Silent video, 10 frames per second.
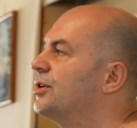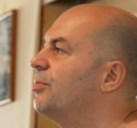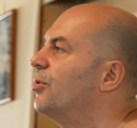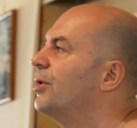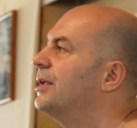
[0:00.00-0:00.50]
a
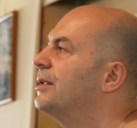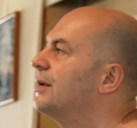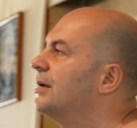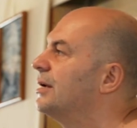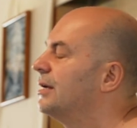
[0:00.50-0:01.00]
point
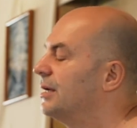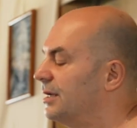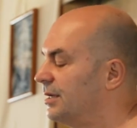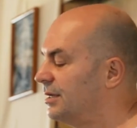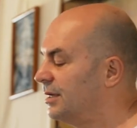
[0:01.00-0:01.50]

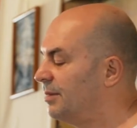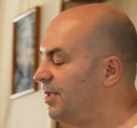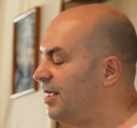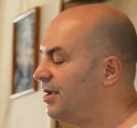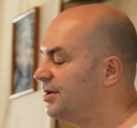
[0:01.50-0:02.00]

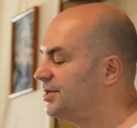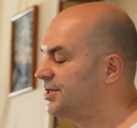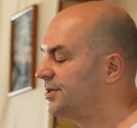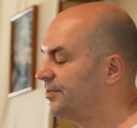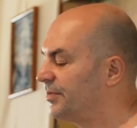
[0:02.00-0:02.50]

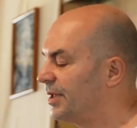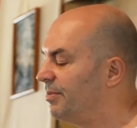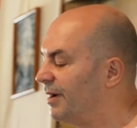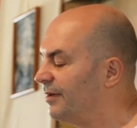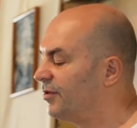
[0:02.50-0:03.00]
appears,
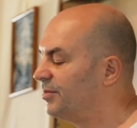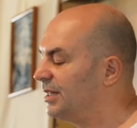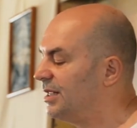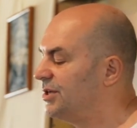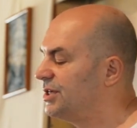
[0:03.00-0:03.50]
apart from the
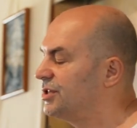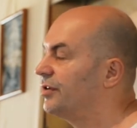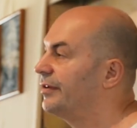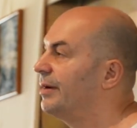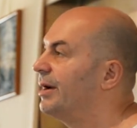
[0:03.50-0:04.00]
teachings
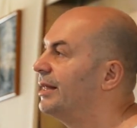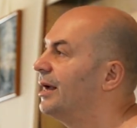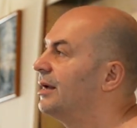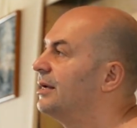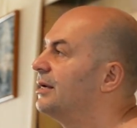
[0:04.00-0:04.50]
of
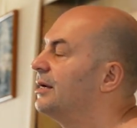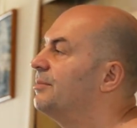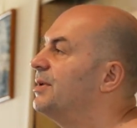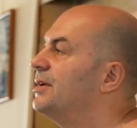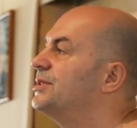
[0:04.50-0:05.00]
Ramana,
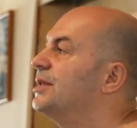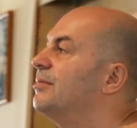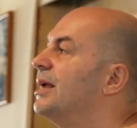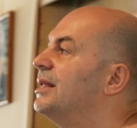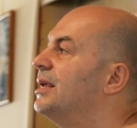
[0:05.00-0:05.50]
appears in
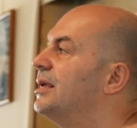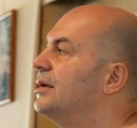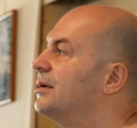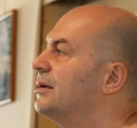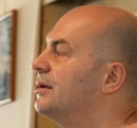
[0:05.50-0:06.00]
many
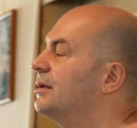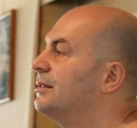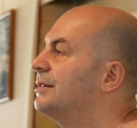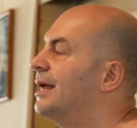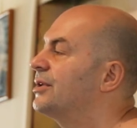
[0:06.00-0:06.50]

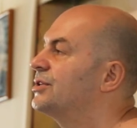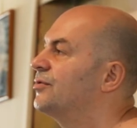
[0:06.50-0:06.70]
texts.